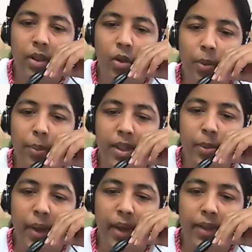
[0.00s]
complex
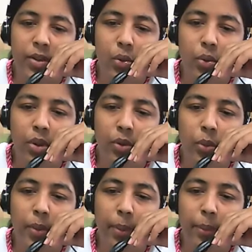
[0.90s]
binds to the
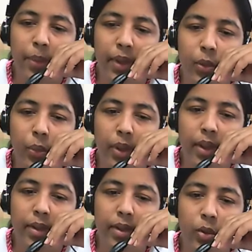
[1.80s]
two membrane
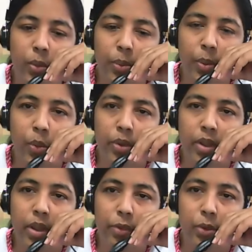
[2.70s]
together to promote
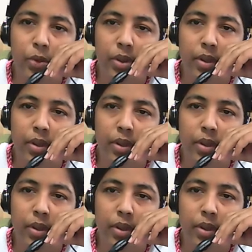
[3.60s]
the fusion.